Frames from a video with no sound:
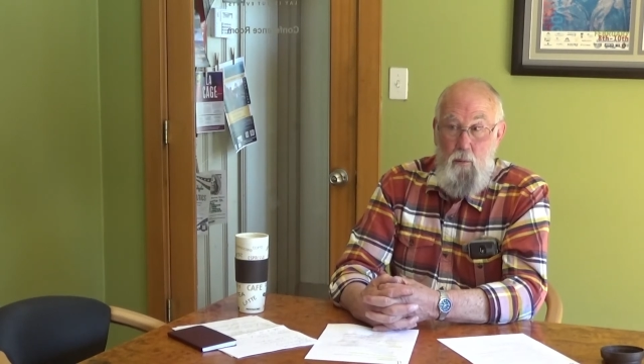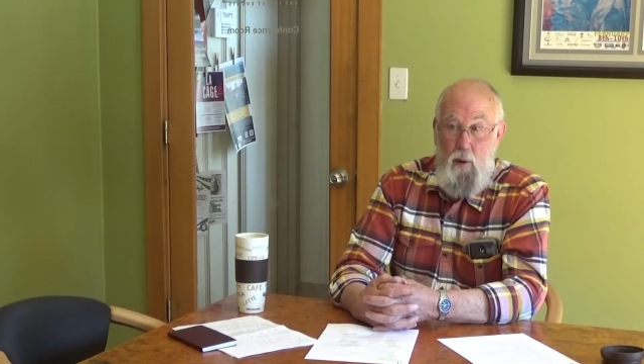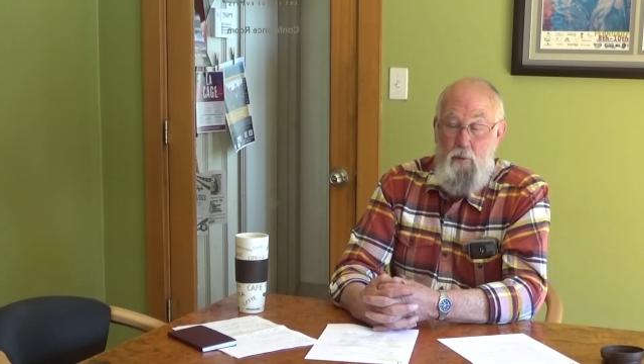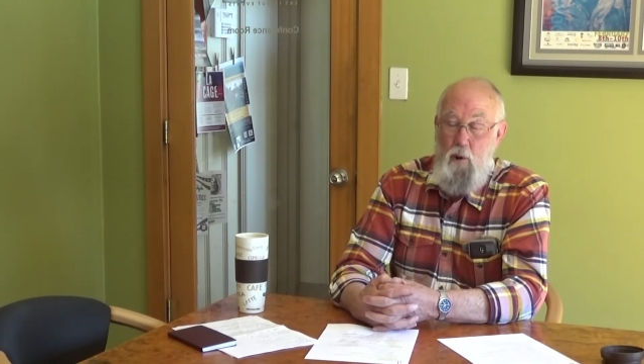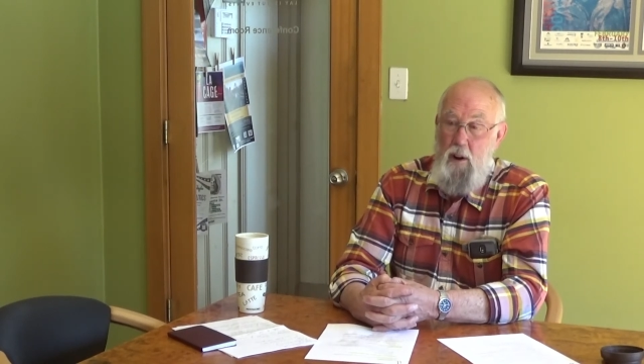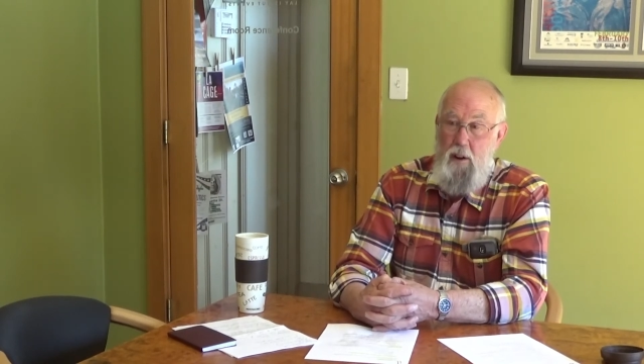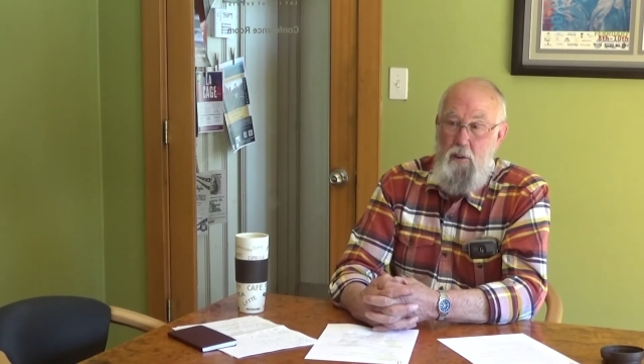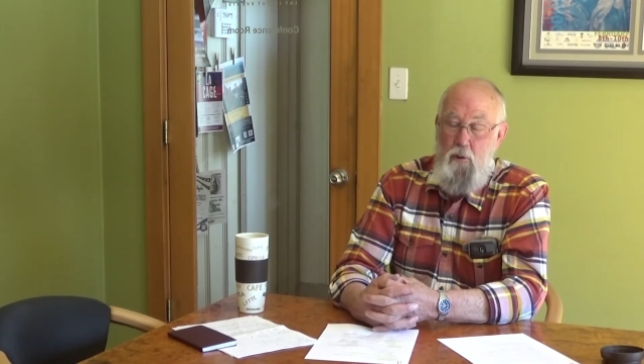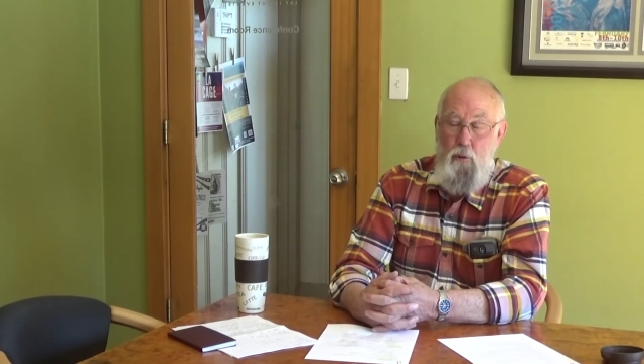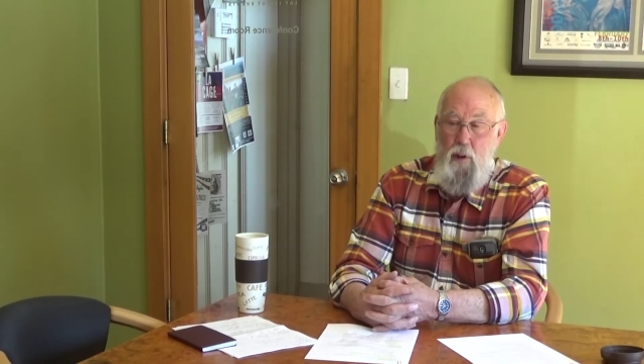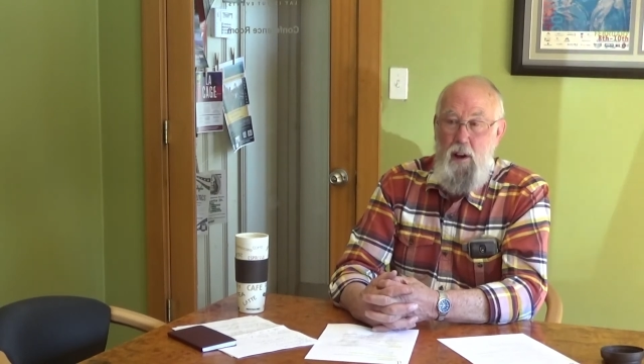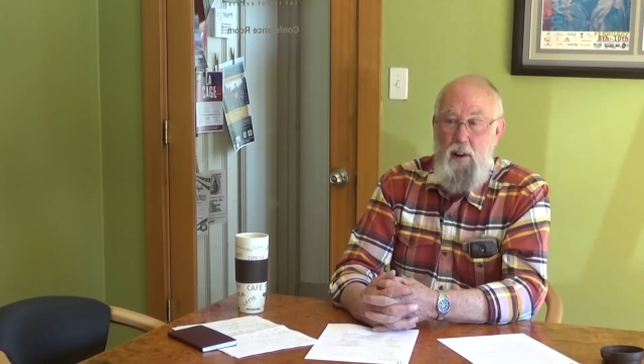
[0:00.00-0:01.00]
We tried to
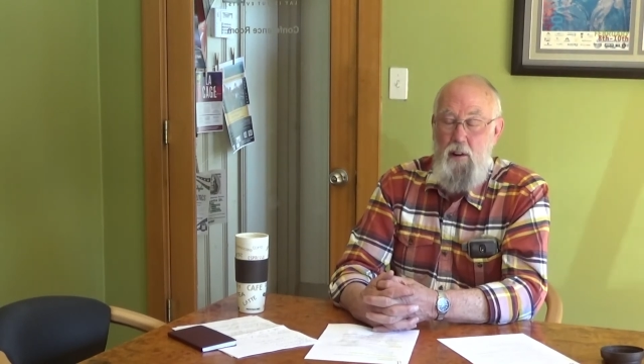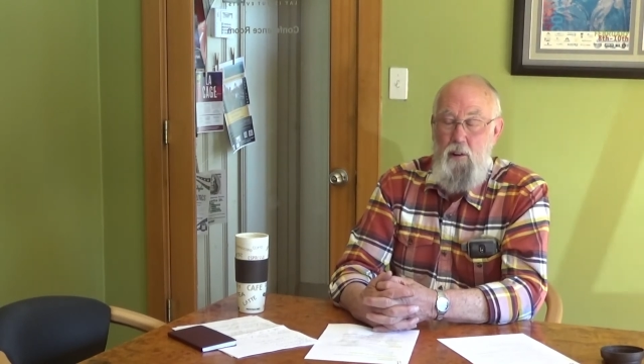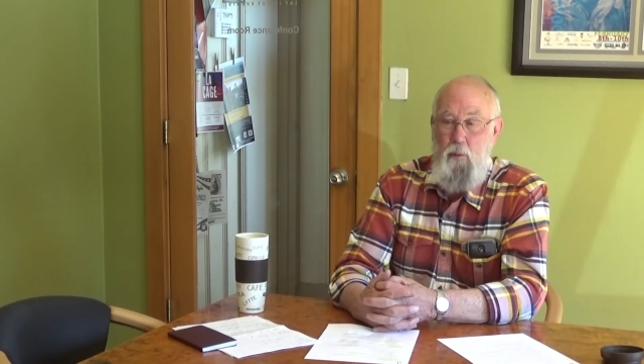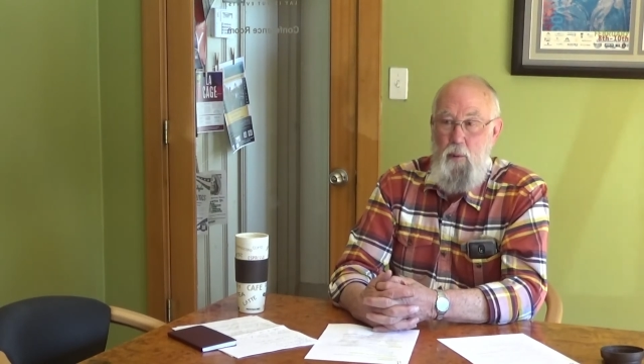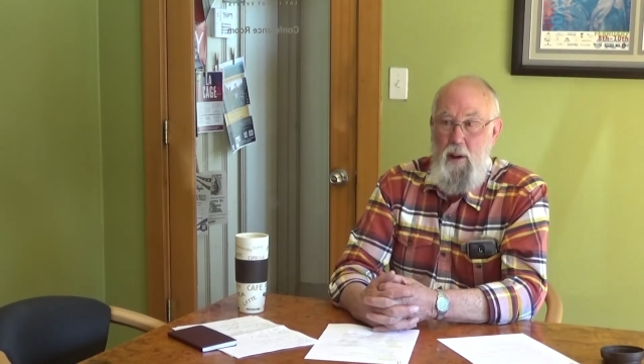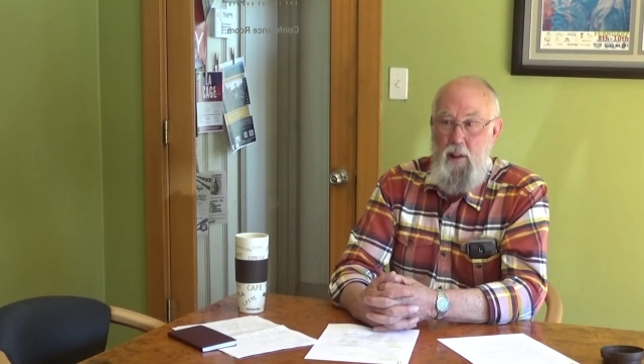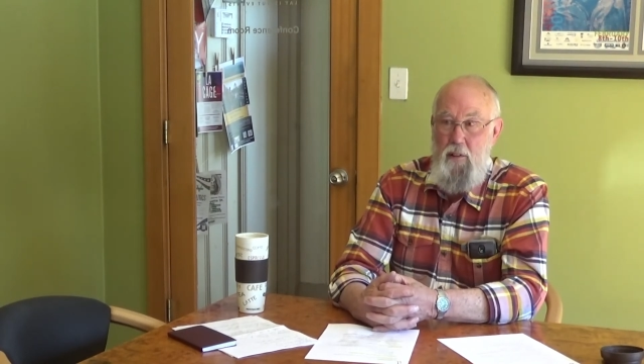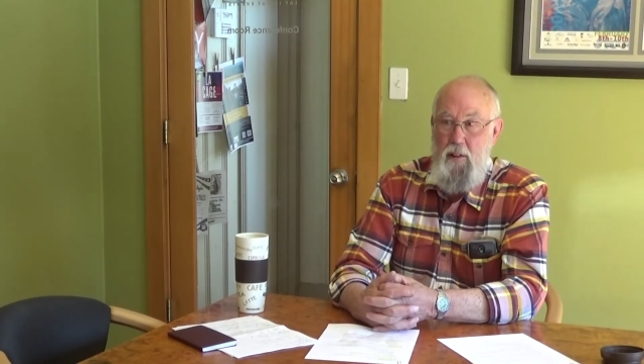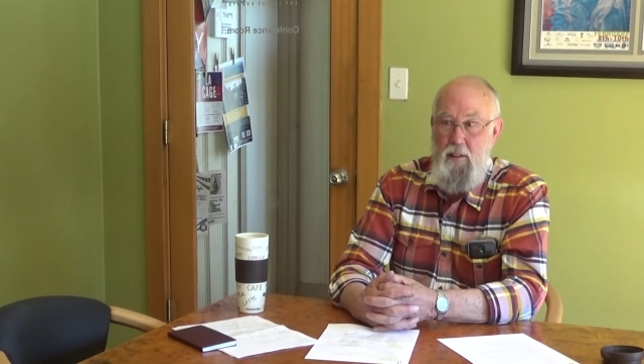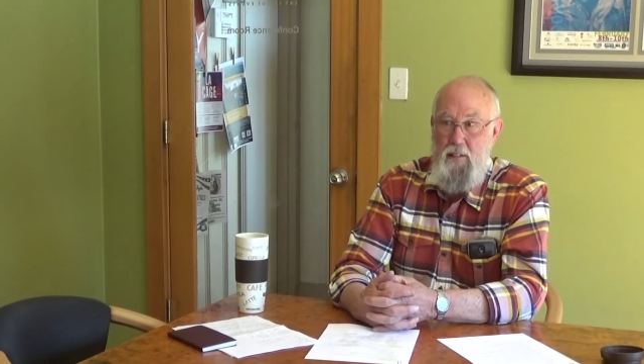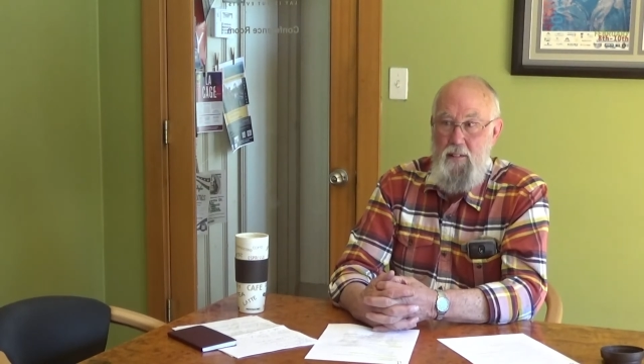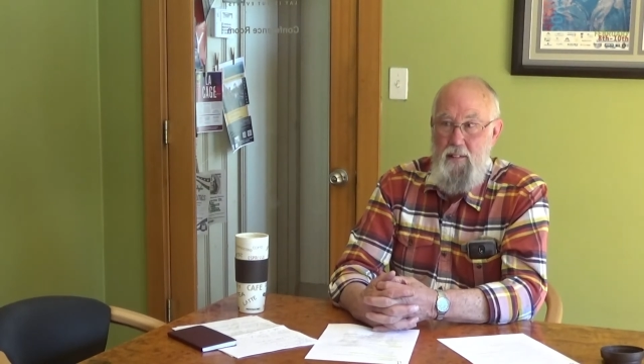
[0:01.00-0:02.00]
do that in a way that